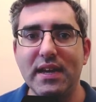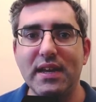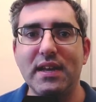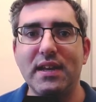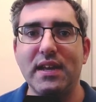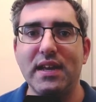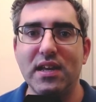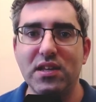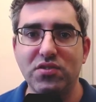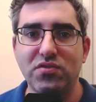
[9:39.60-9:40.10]

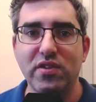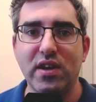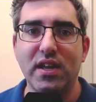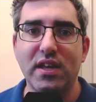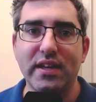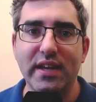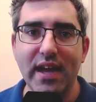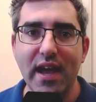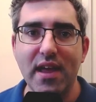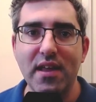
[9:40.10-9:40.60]
in
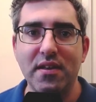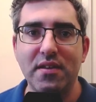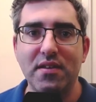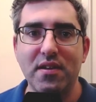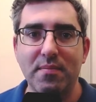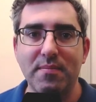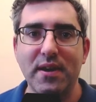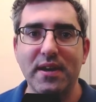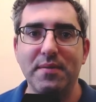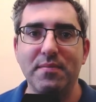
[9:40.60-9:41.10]
Israel
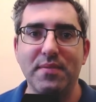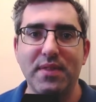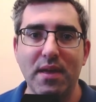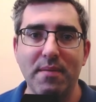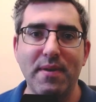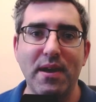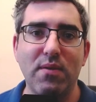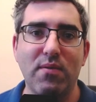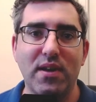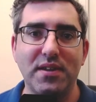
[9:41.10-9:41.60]
again.
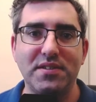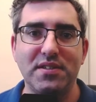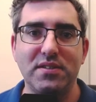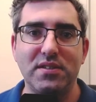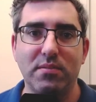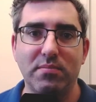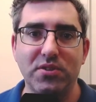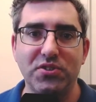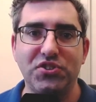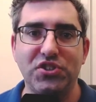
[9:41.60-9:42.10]
They might want to
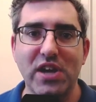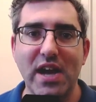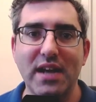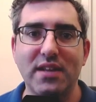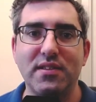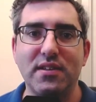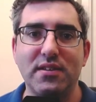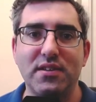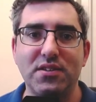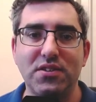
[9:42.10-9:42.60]
double
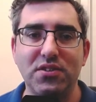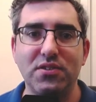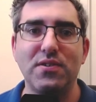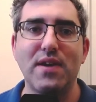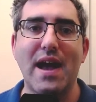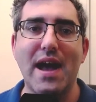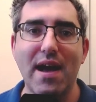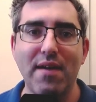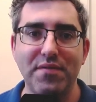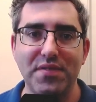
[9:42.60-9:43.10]
check that
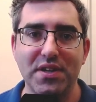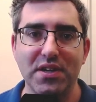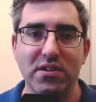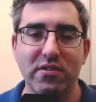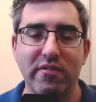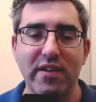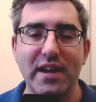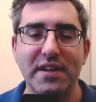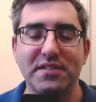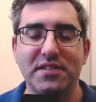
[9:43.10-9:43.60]
you have the
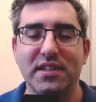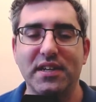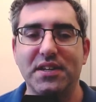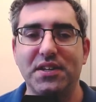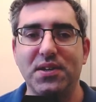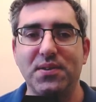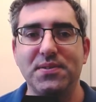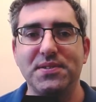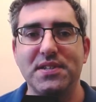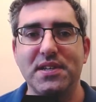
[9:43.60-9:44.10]
correct
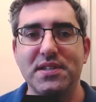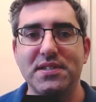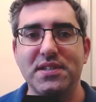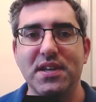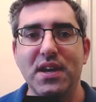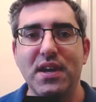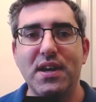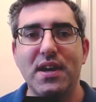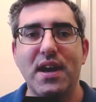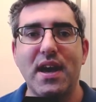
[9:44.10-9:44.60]

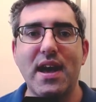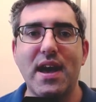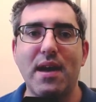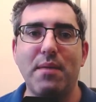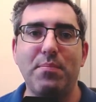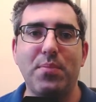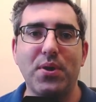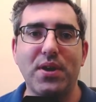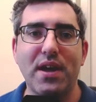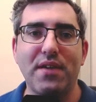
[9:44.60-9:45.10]
diagnosis,
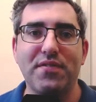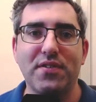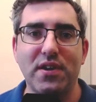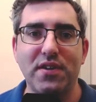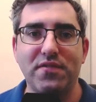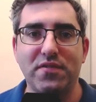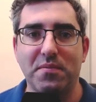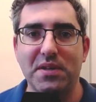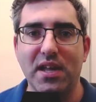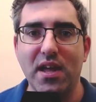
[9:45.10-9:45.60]
but I've
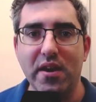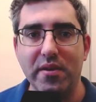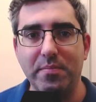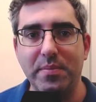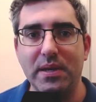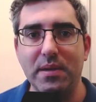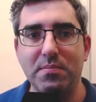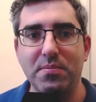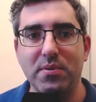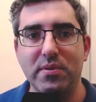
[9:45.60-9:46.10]
heard from a lot
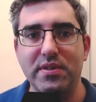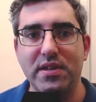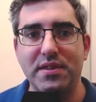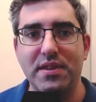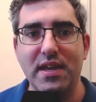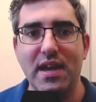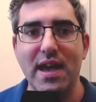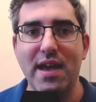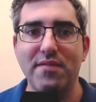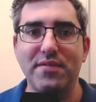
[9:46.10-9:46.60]
of people
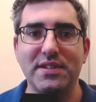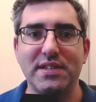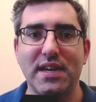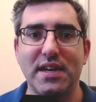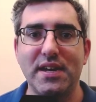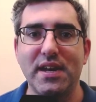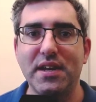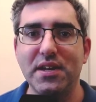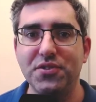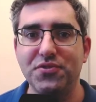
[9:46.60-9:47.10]
that they haven't
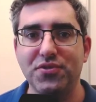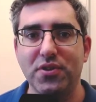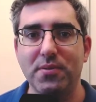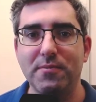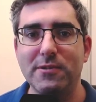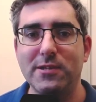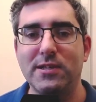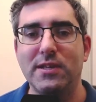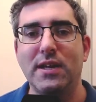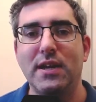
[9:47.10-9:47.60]
had any
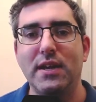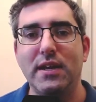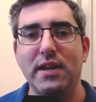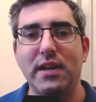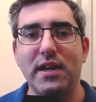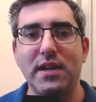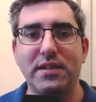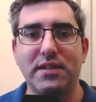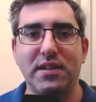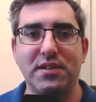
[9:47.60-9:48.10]
trouble
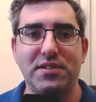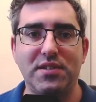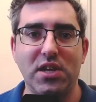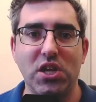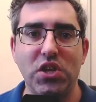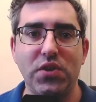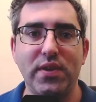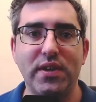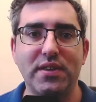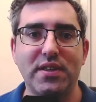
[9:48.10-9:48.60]
in
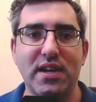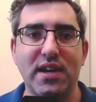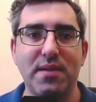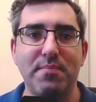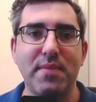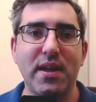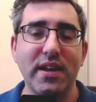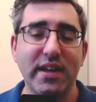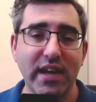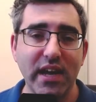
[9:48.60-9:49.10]
continuing
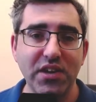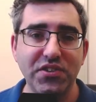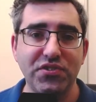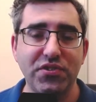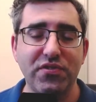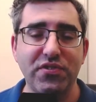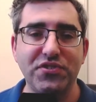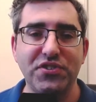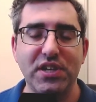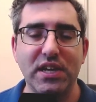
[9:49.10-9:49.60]
their
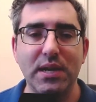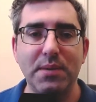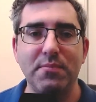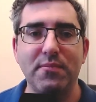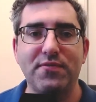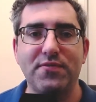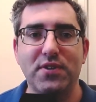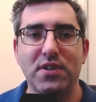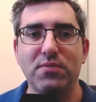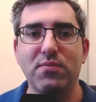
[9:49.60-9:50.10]
medication
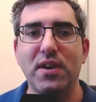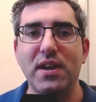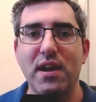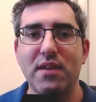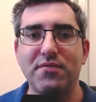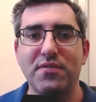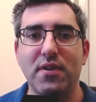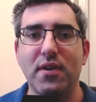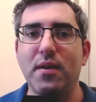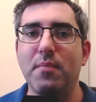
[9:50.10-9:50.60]
regime for
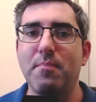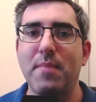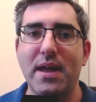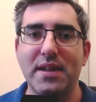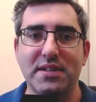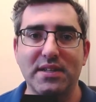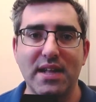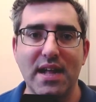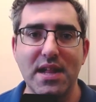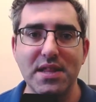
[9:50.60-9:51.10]
whatever
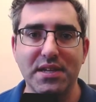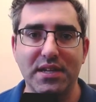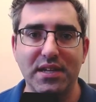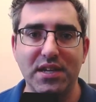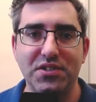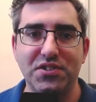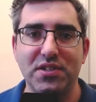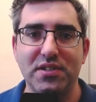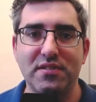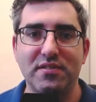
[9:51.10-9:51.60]
mental health
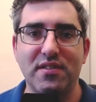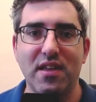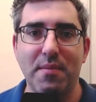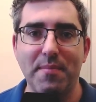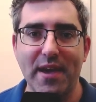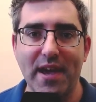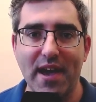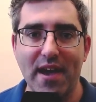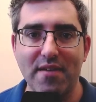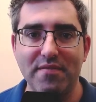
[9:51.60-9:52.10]
conditions they
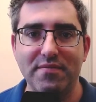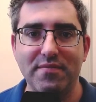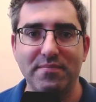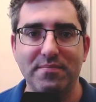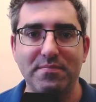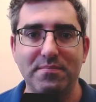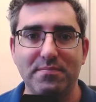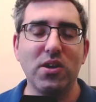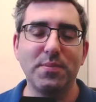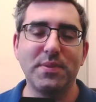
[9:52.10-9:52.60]
may have.
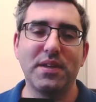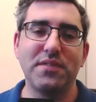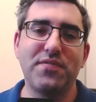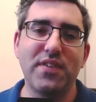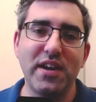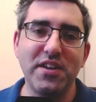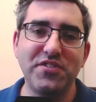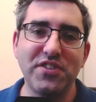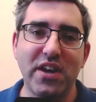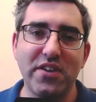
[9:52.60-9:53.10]
I hope that
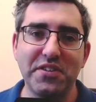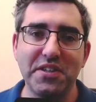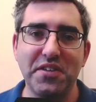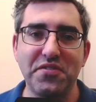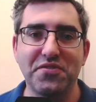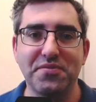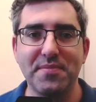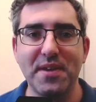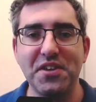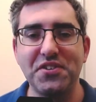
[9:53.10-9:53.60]
very general
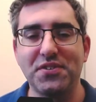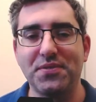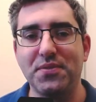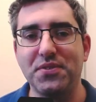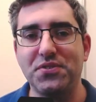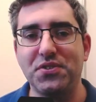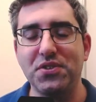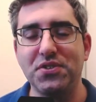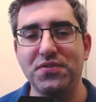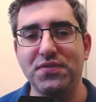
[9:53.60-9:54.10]
information
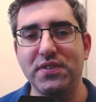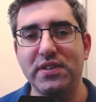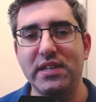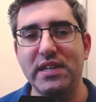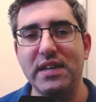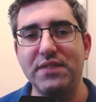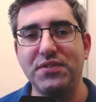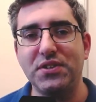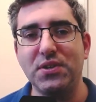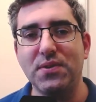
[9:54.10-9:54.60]
was useful.
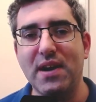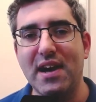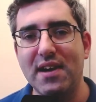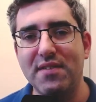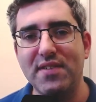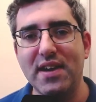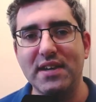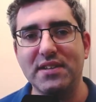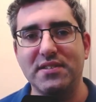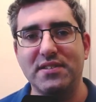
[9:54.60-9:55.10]
If you
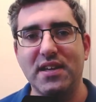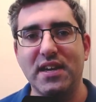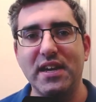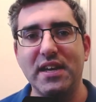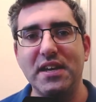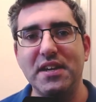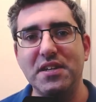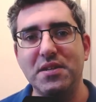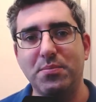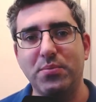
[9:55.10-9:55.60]
have
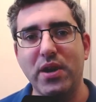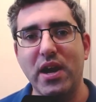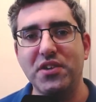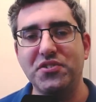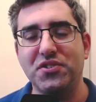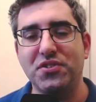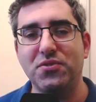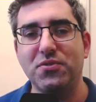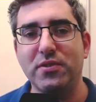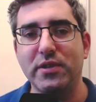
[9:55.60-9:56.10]
anxiety,
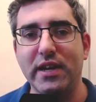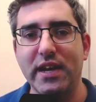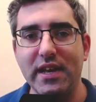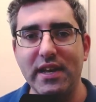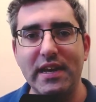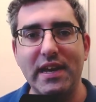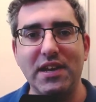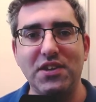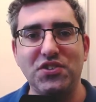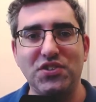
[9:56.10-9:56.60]
depression, or
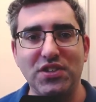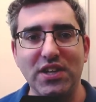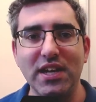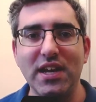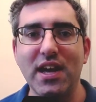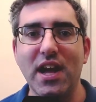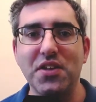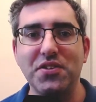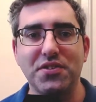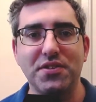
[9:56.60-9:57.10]

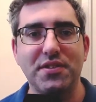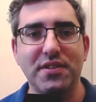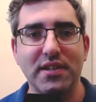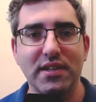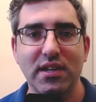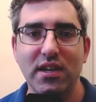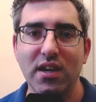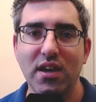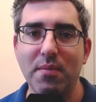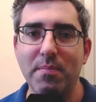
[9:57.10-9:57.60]
ADHD and you're
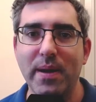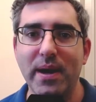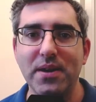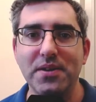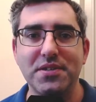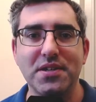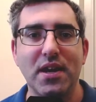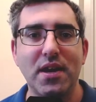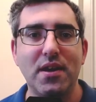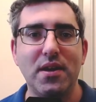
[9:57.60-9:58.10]
thinking
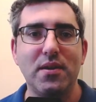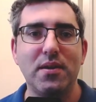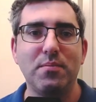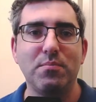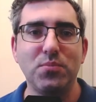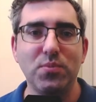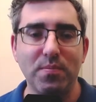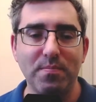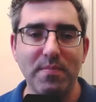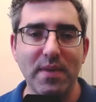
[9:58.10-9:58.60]
about
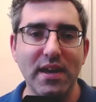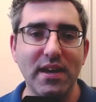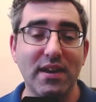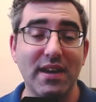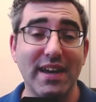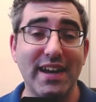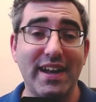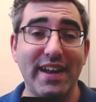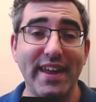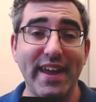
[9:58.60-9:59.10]

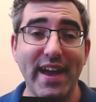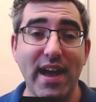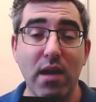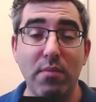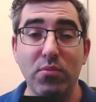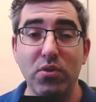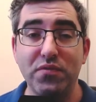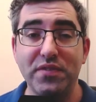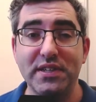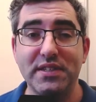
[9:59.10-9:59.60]
making
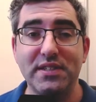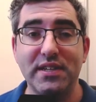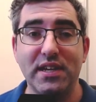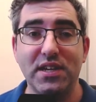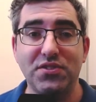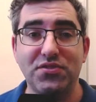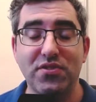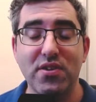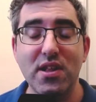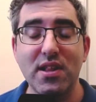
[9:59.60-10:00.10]
Aliyah, moving
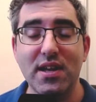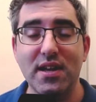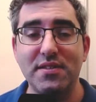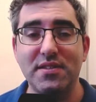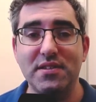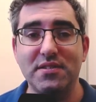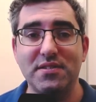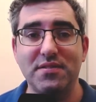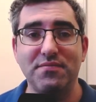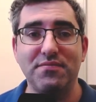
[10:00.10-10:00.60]
to Israel
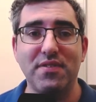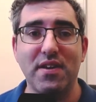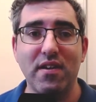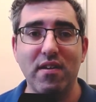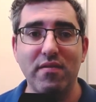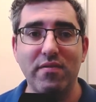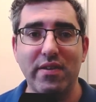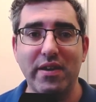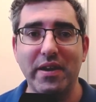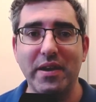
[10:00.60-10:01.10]
at this
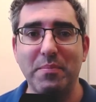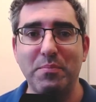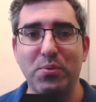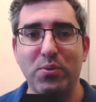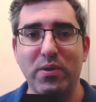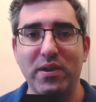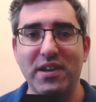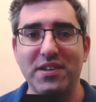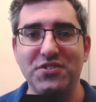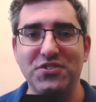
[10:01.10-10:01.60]
very, very
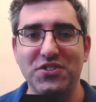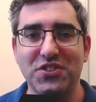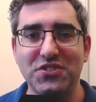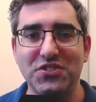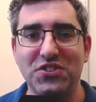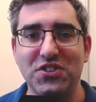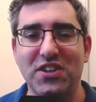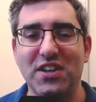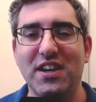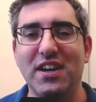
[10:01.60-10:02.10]
important
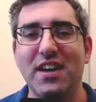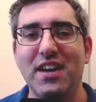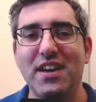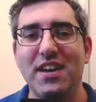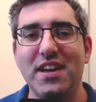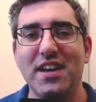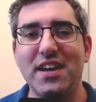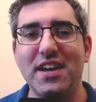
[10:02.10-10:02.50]
juncture